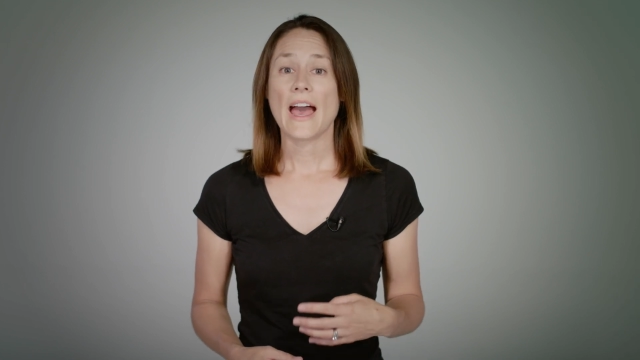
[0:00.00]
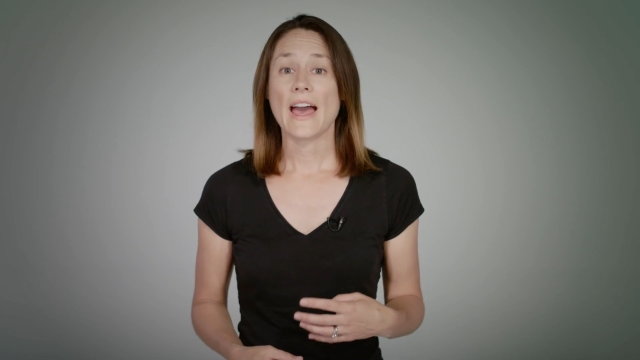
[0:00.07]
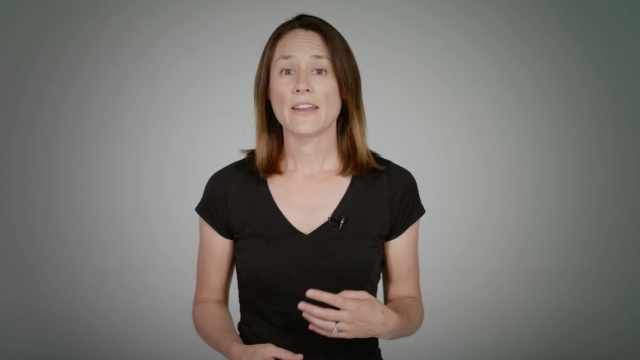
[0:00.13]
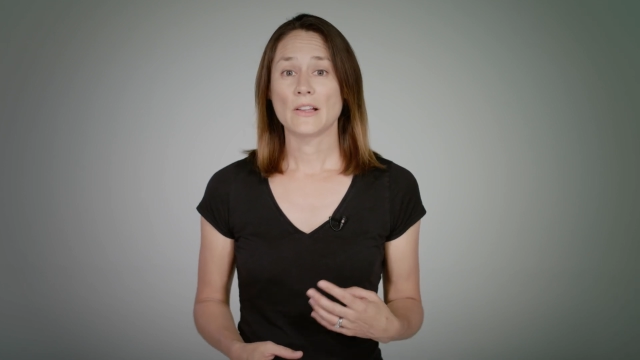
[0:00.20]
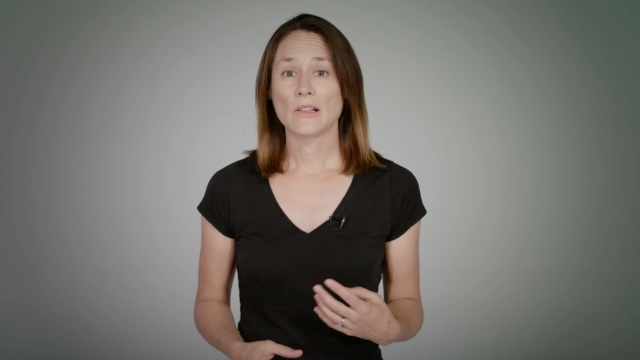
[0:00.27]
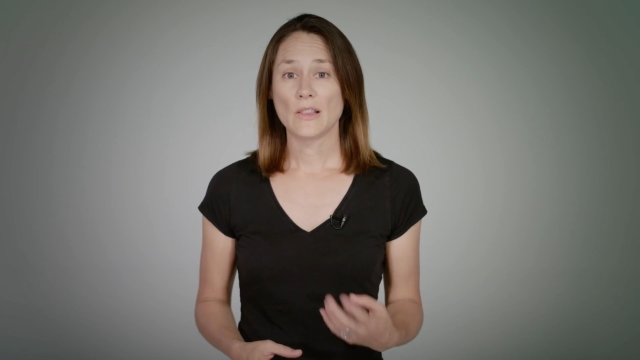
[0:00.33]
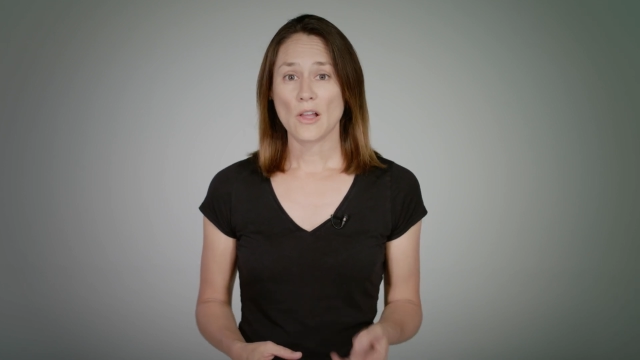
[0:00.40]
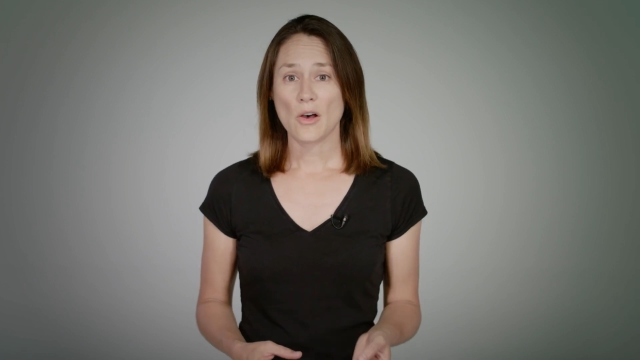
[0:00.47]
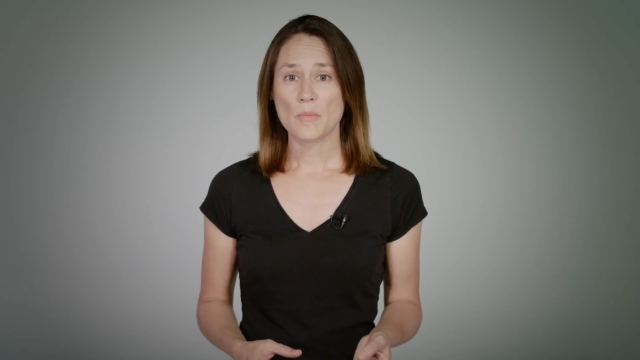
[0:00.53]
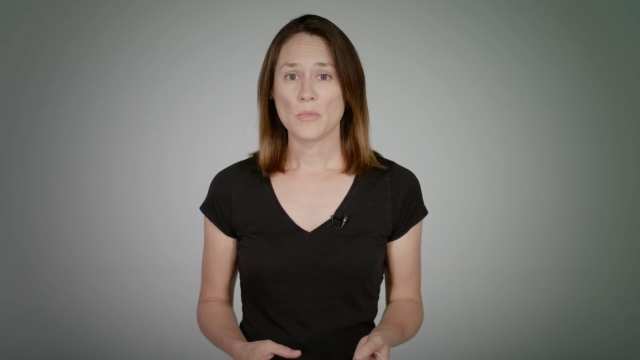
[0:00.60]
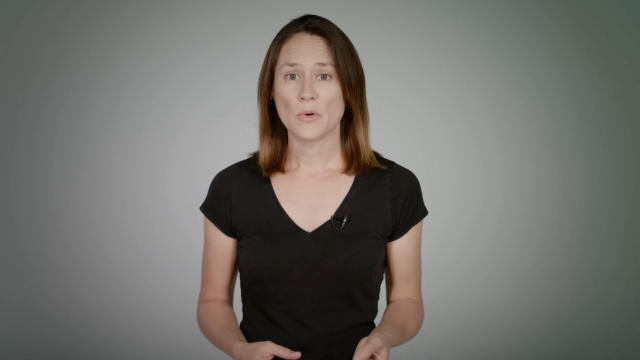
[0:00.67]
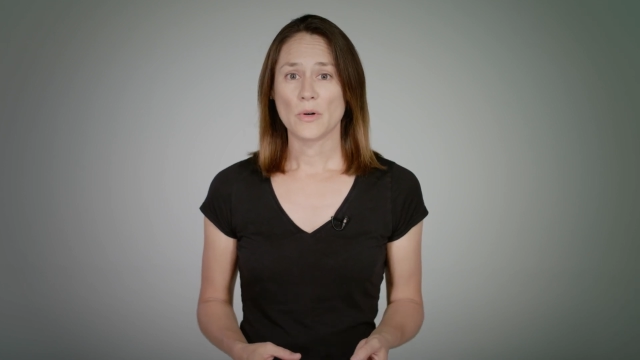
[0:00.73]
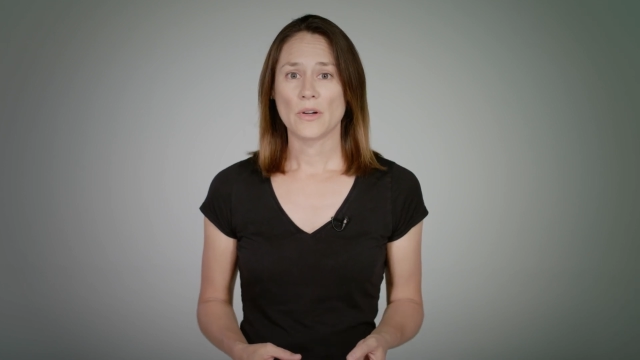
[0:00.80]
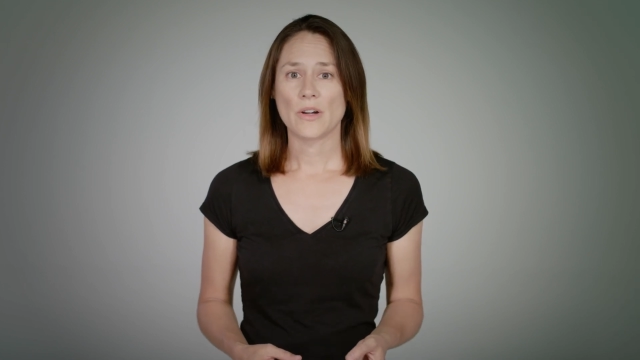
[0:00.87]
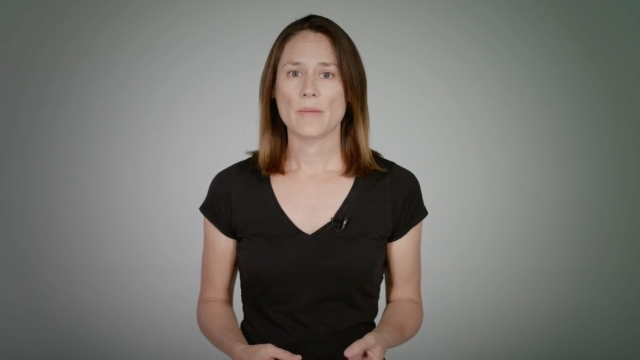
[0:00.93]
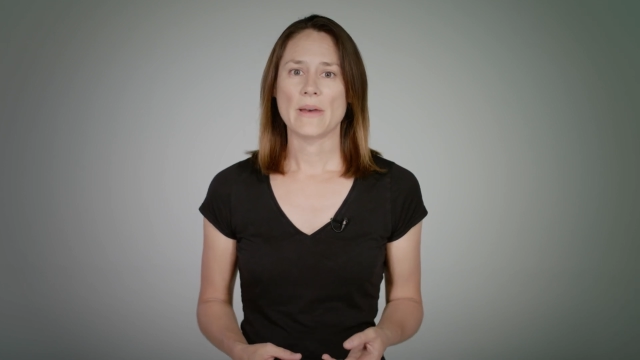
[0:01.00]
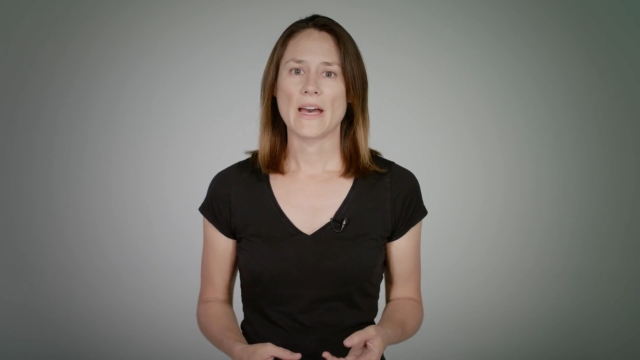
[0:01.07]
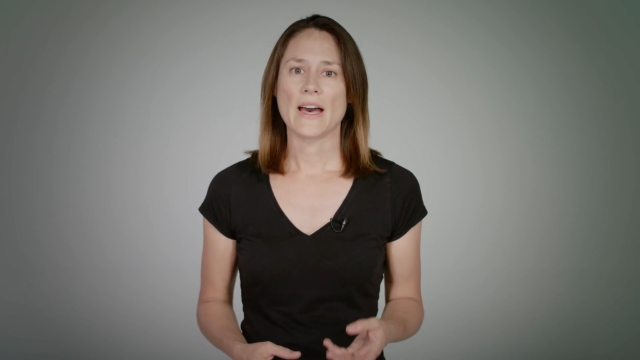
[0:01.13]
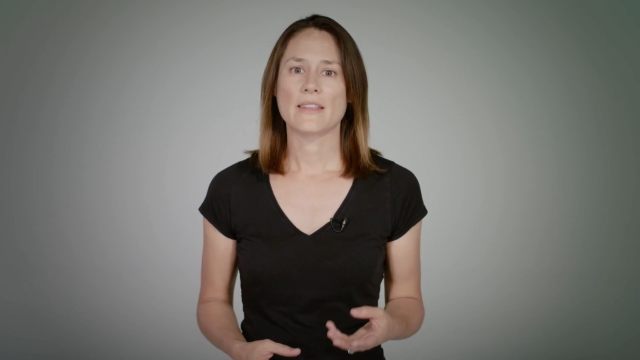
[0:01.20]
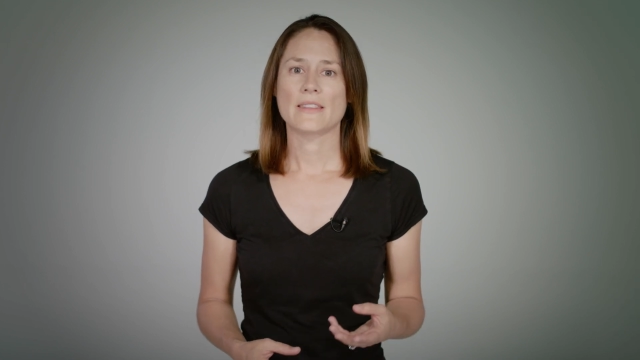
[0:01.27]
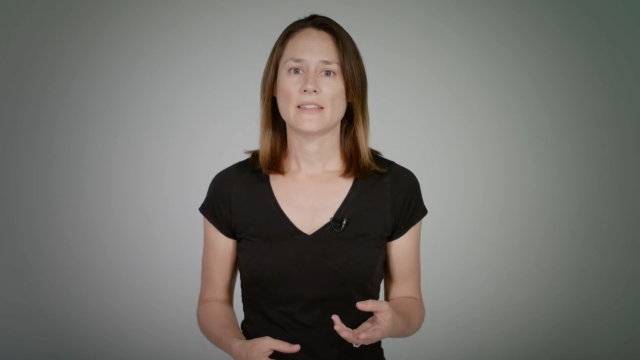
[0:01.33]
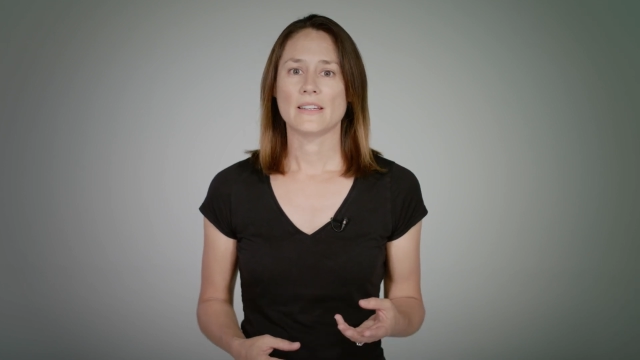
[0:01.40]
and a lot more
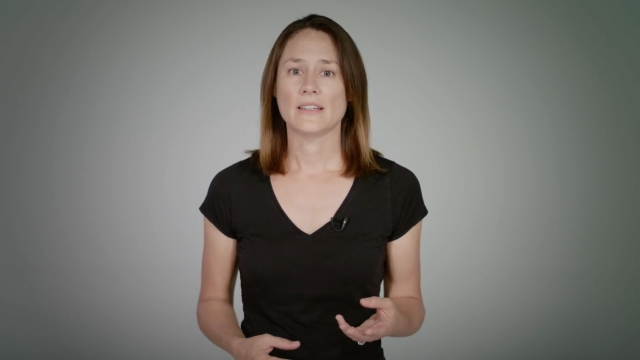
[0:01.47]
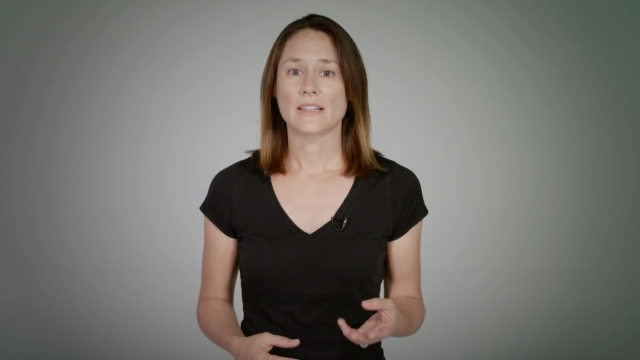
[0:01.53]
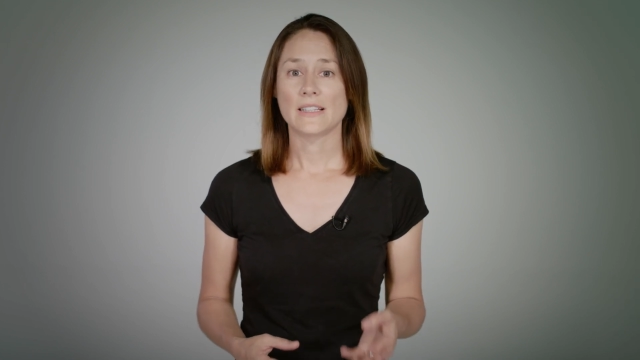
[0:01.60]
about the